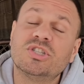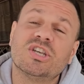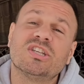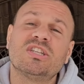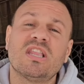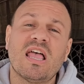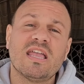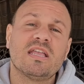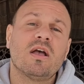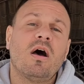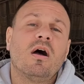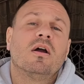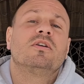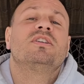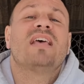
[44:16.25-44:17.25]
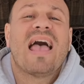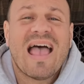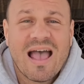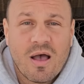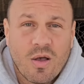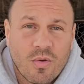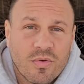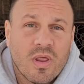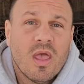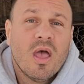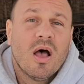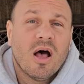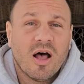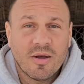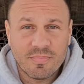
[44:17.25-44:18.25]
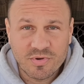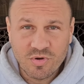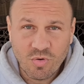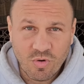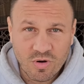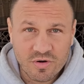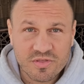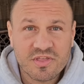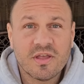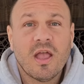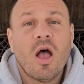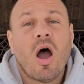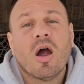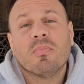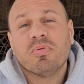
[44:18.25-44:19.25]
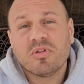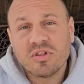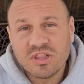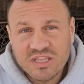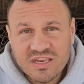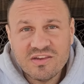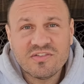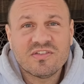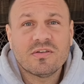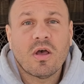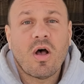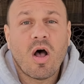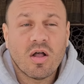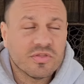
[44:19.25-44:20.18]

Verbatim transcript: Just like our town up north, our police,